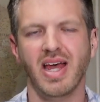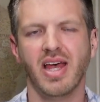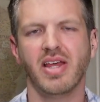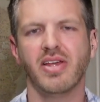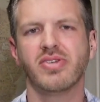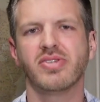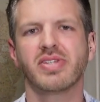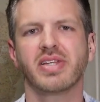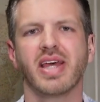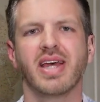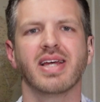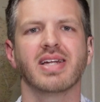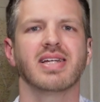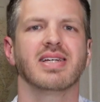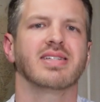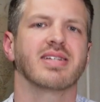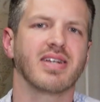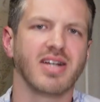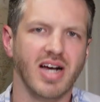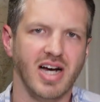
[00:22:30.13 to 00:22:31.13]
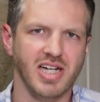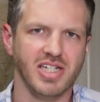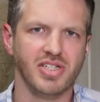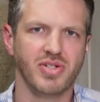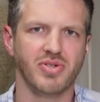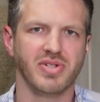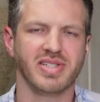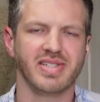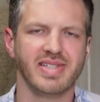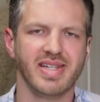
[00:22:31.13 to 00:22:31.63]
Using it doesn't cost
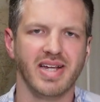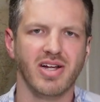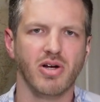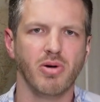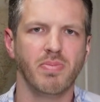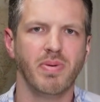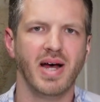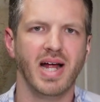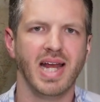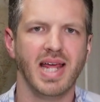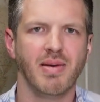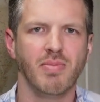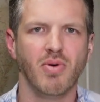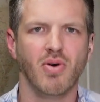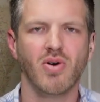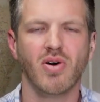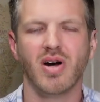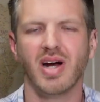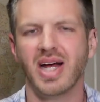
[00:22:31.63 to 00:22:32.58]
you a single penny more.